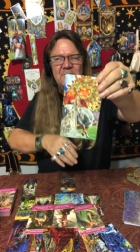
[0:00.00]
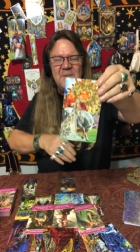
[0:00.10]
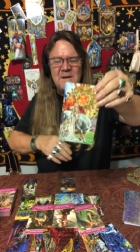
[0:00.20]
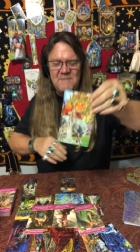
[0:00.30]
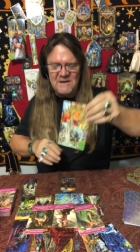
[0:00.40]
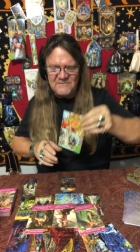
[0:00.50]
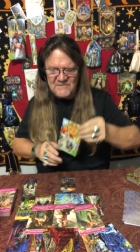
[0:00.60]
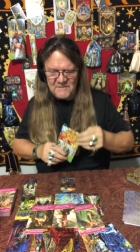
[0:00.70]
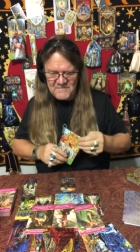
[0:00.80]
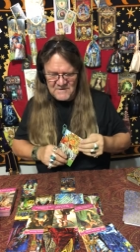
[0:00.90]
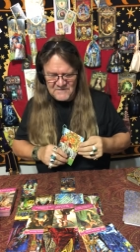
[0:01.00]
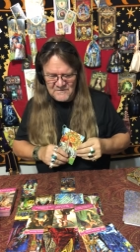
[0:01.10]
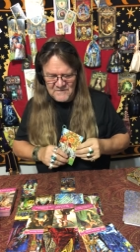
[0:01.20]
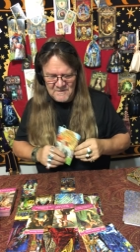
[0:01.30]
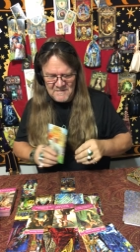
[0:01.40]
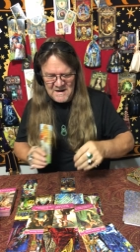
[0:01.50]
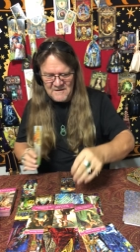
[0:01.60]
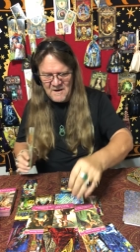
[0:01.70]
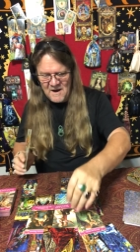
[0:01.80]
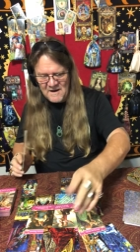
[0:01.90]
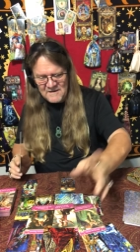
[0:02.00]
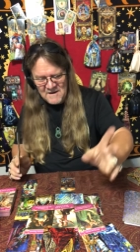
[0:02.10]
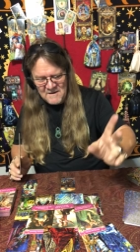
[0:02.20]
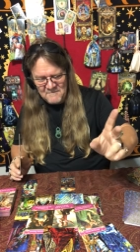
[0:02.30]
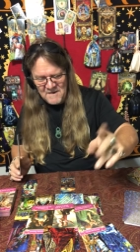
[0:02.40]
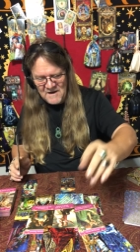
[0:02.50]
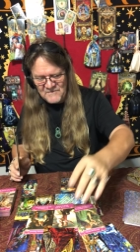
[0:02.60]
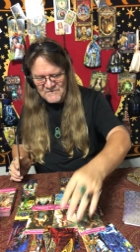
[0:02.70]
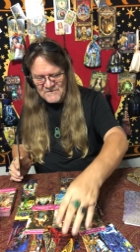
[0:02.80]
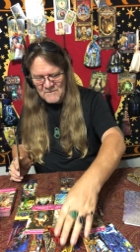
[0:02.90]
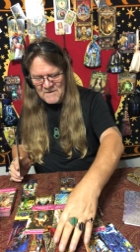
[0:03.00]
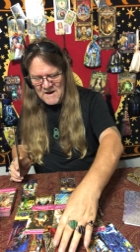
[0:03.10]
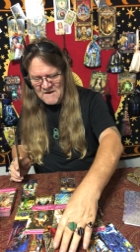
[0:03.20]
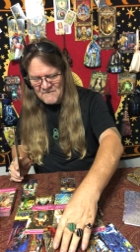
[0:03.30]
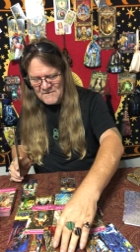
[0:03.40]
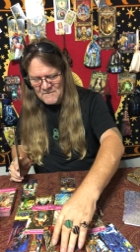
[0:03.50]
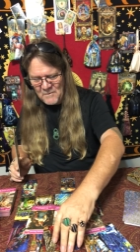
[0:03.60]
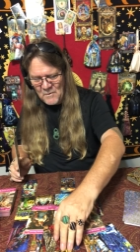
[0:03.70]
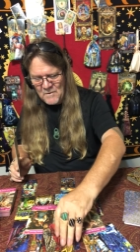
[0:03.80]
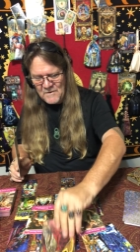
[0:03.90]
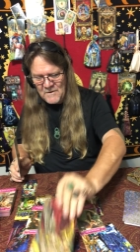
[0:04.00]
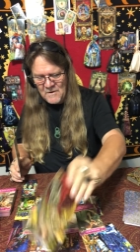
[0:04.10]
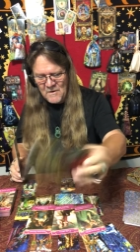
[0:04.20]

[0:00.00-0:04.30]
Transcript: May mean something to you, may not majors that we have on the board